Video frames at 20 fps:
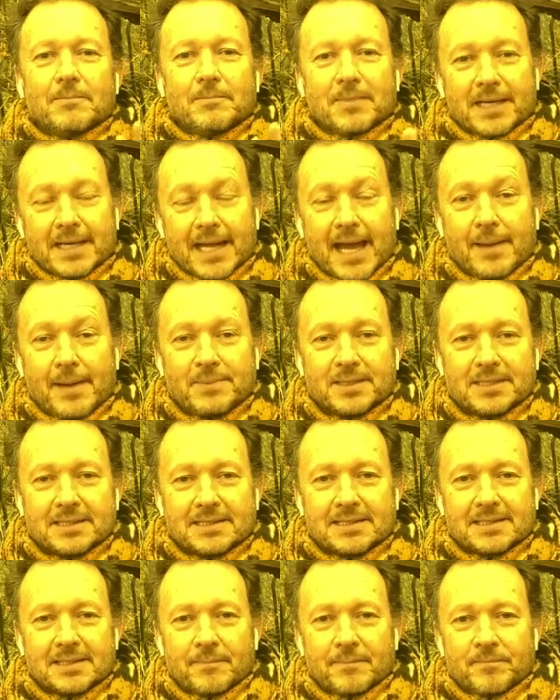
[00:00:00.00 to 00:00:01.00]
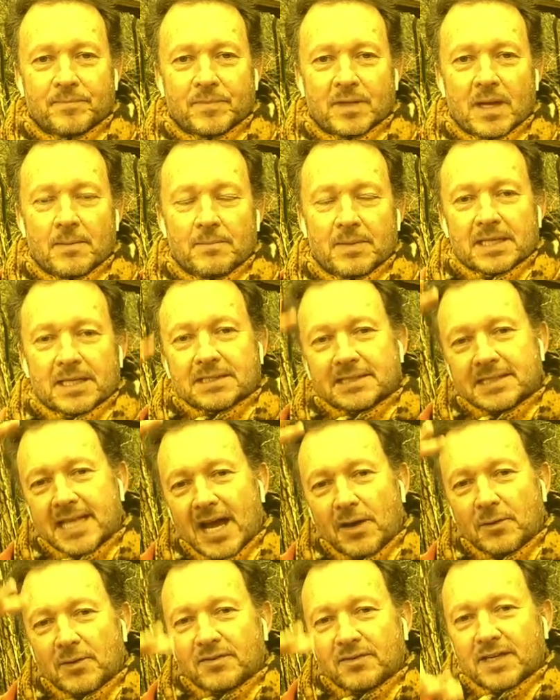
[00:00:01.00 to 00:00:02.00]
but it happens because
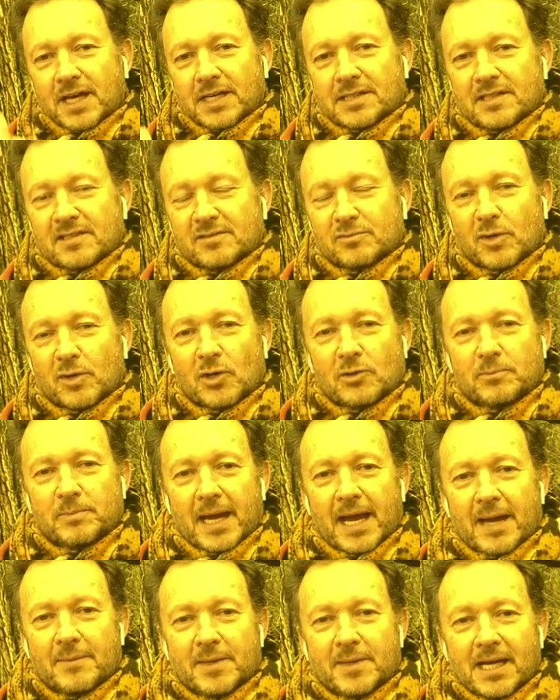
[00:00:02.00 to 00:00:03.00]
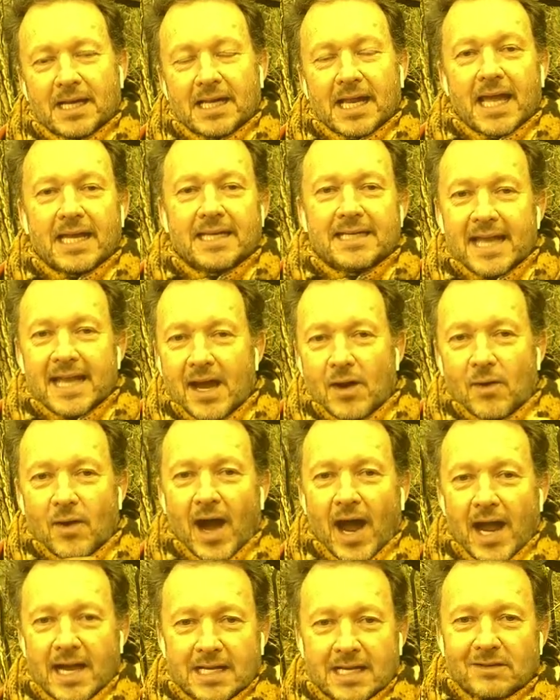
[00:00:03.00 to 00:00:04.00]
now we've got this roadmap and
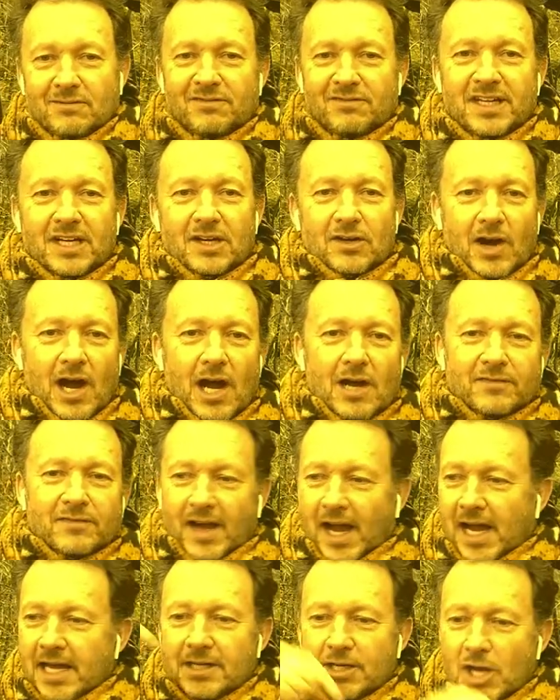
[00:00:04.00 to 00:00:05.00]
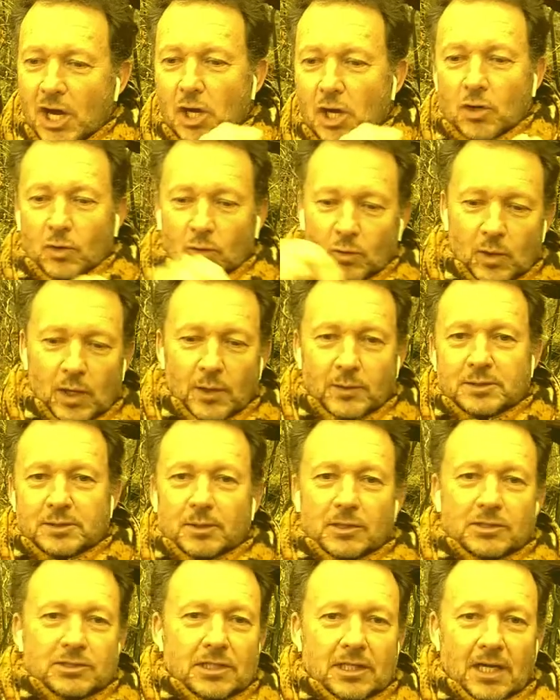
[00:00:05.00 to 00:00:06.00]
now I can veer off. I know where we're
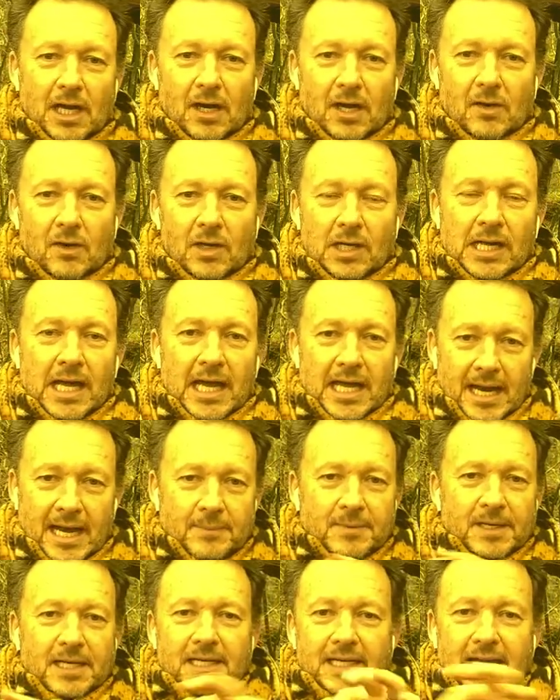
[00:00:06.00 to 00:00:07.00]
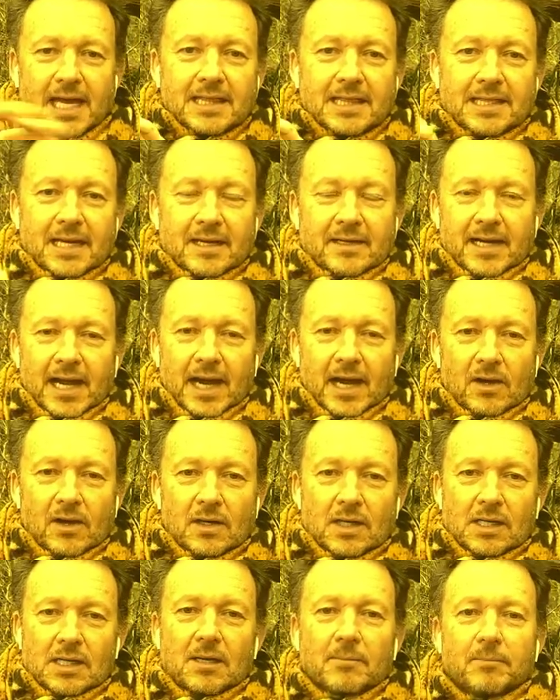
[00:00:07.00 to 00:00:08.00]
supposed to go and I'm going to get there
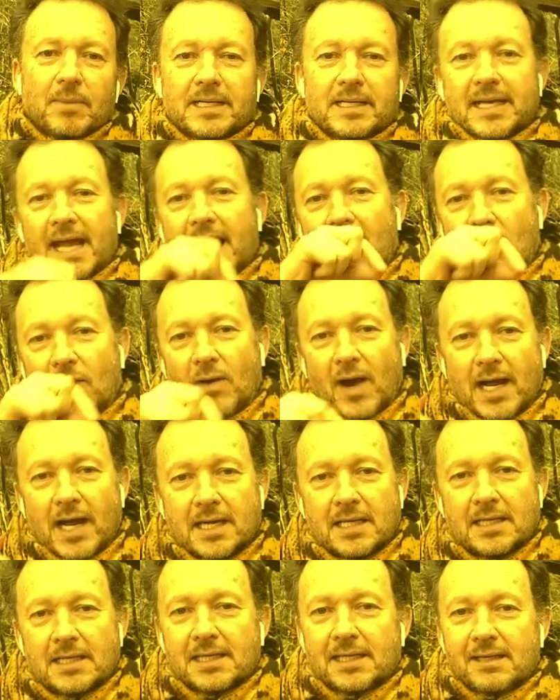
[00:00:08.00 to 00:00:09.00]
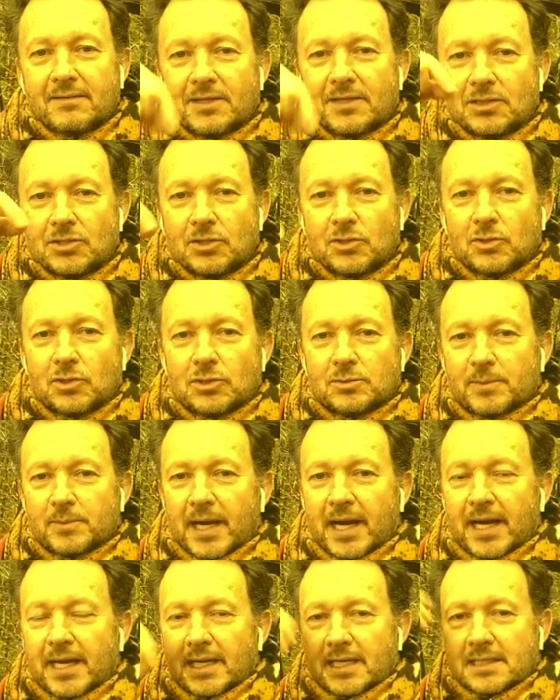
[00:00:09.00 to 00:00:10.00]
now. But now I can even use
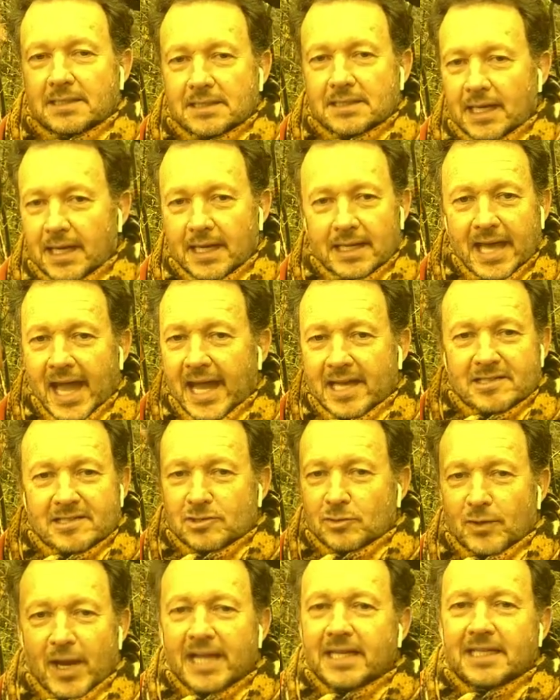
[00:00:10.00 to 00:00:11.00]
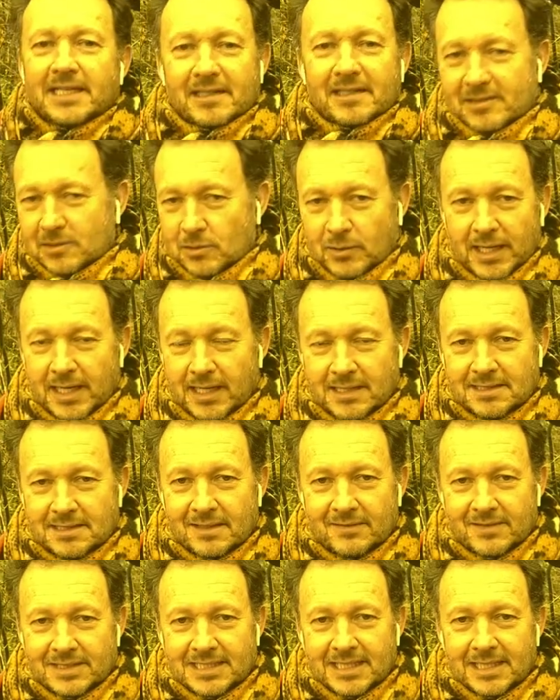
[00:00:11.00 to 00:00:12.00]
my extraneous
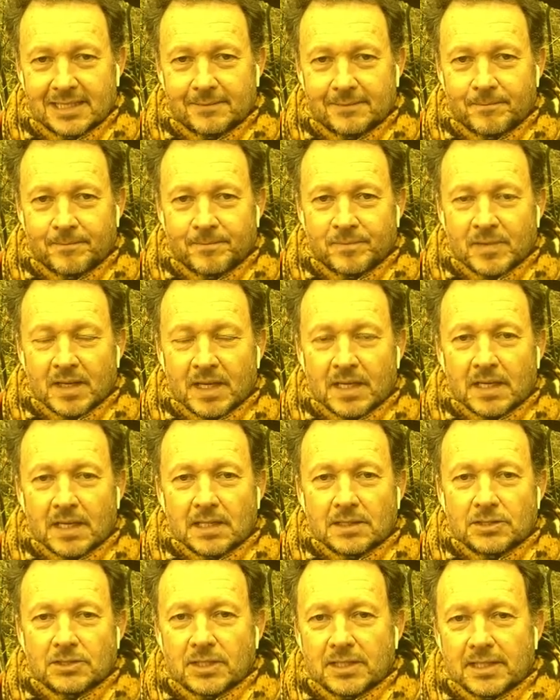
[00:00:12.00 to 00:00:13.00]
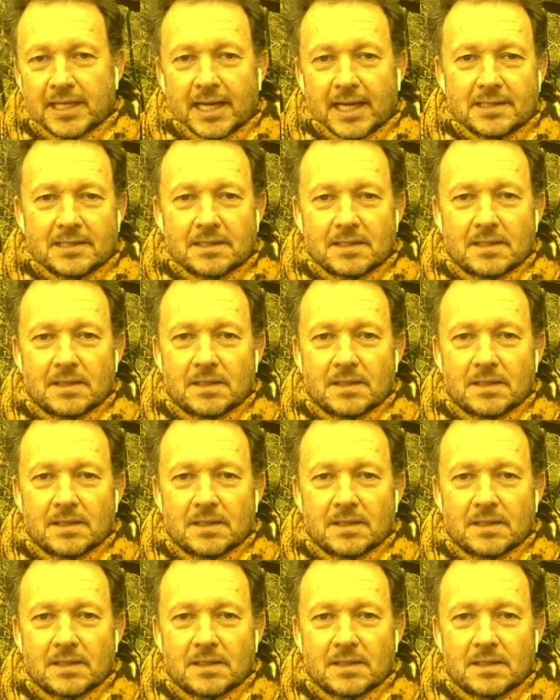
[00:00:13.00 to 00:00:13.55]
creativity to get